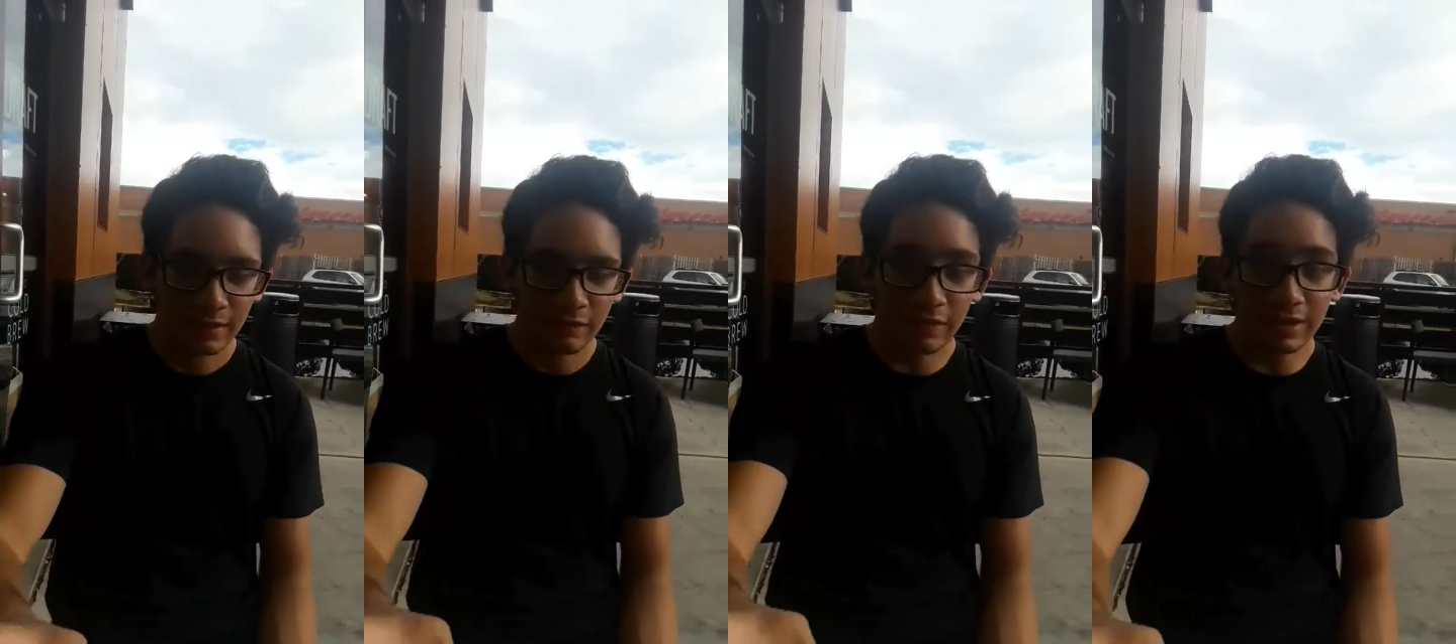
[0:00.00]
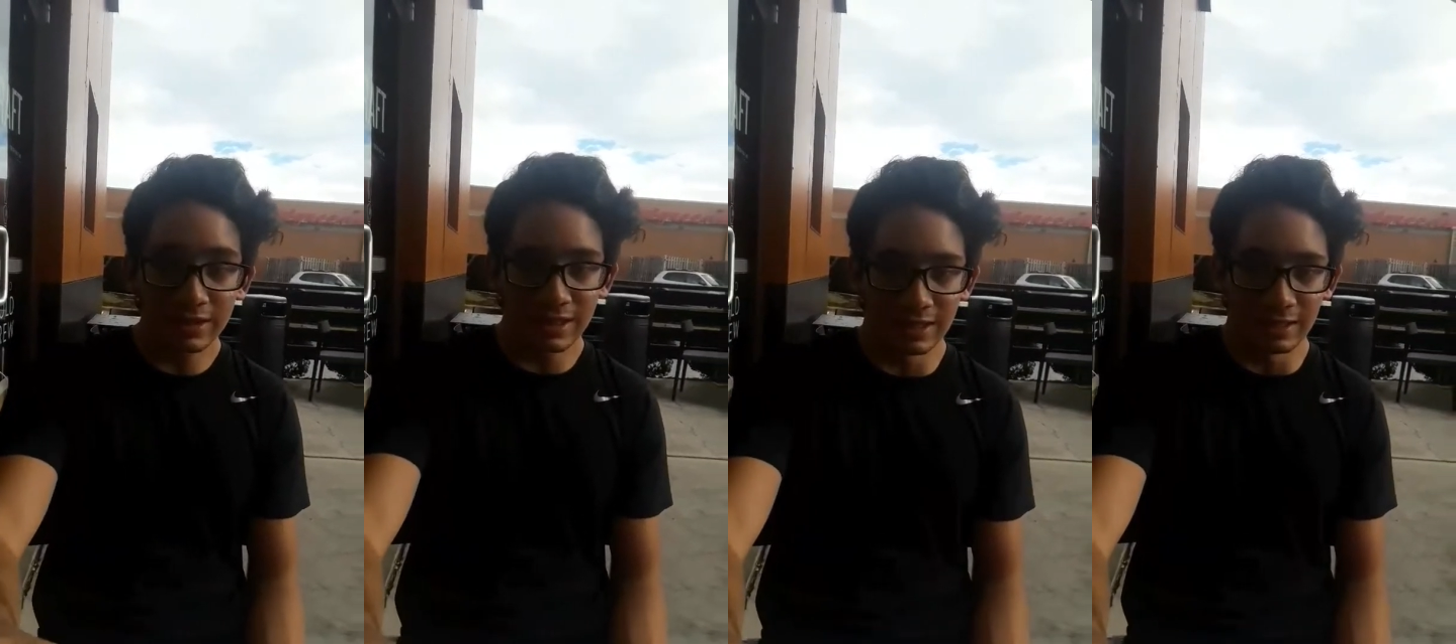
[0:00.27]

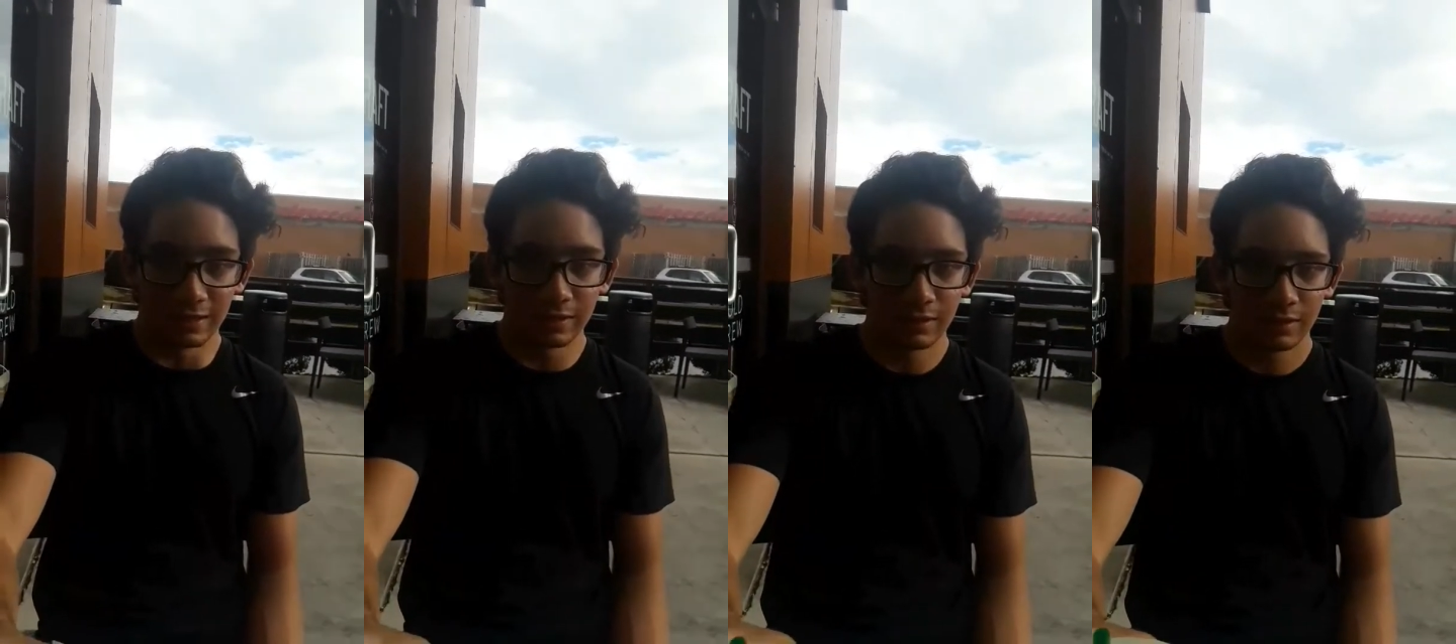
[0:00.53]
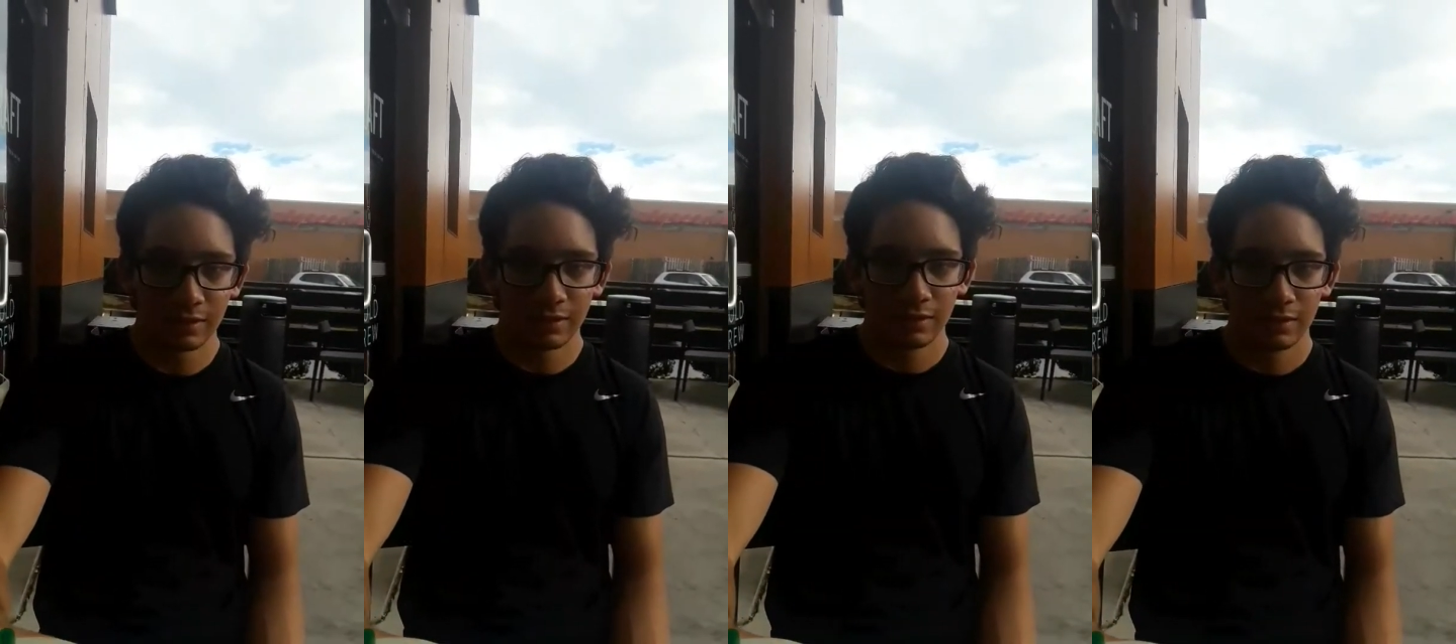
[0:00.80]
Venti
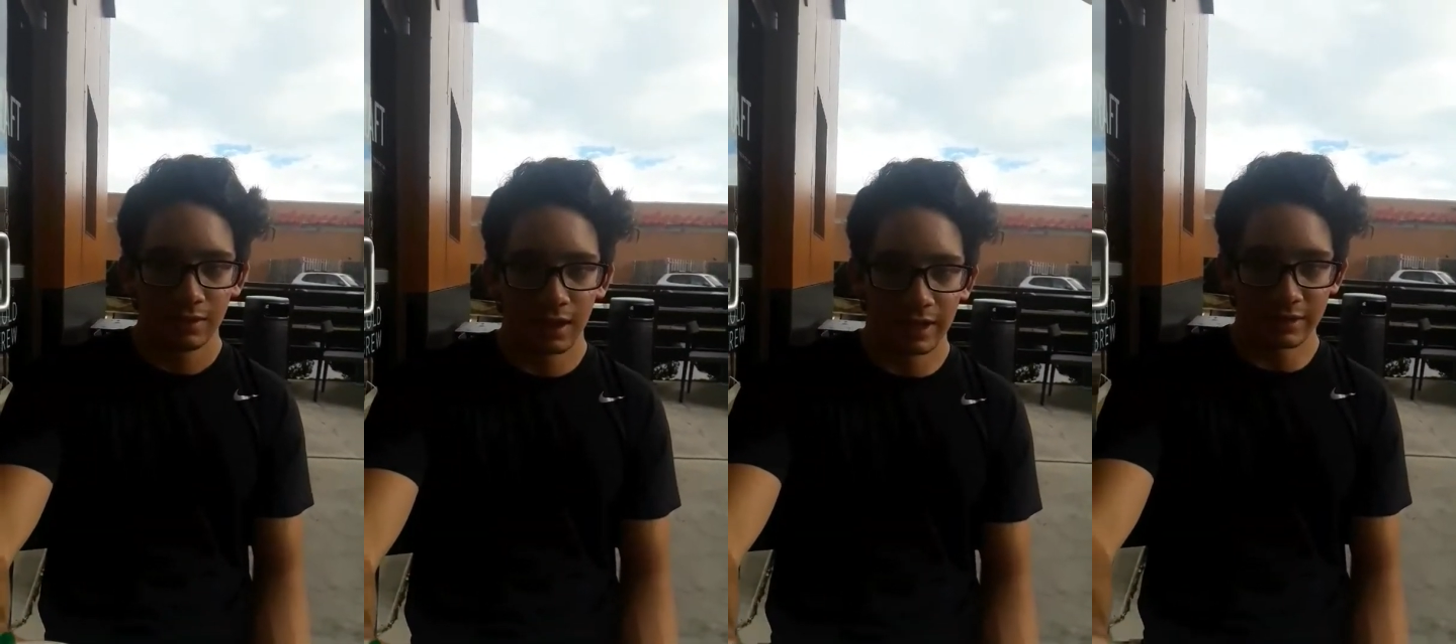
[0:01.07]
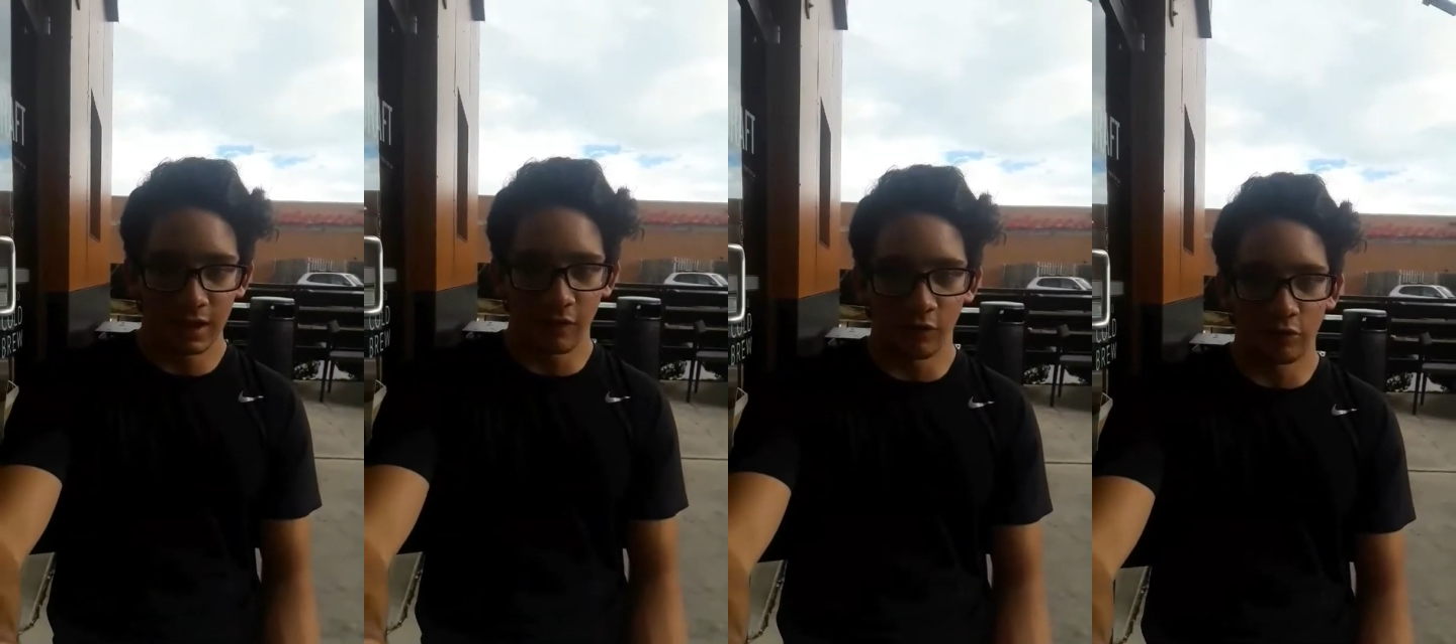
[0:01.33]

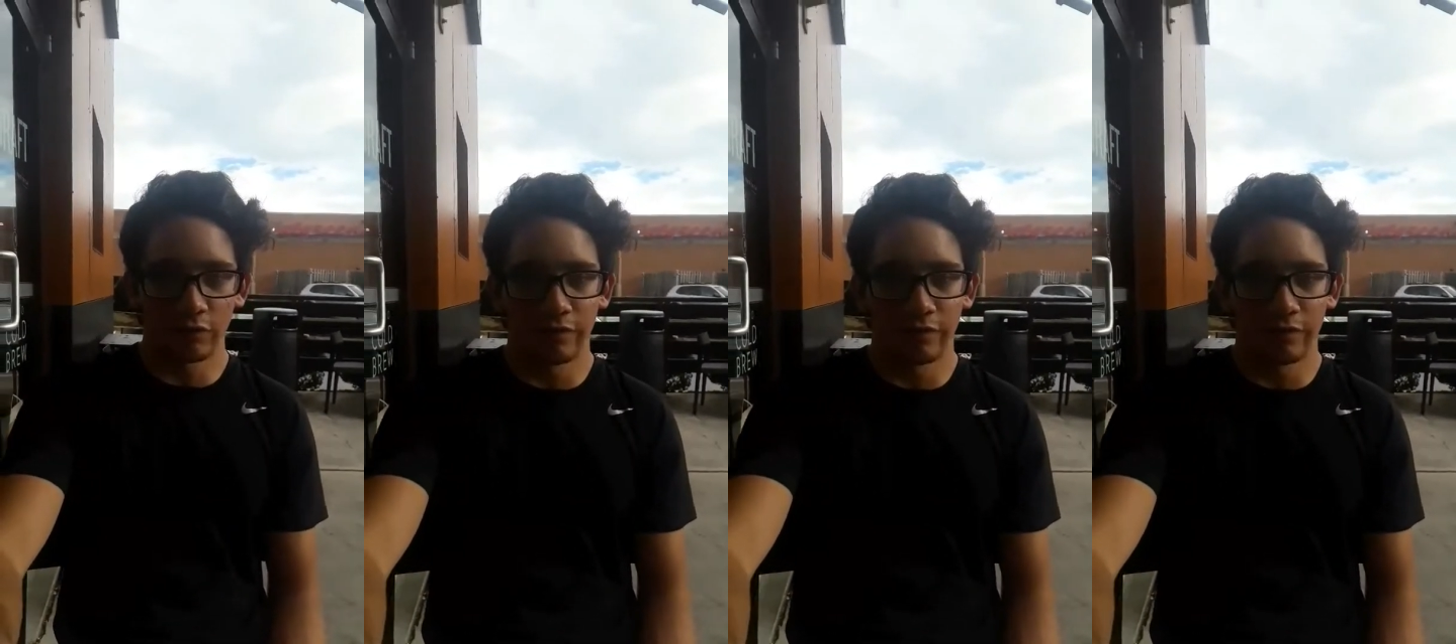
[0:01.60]
iced coffee with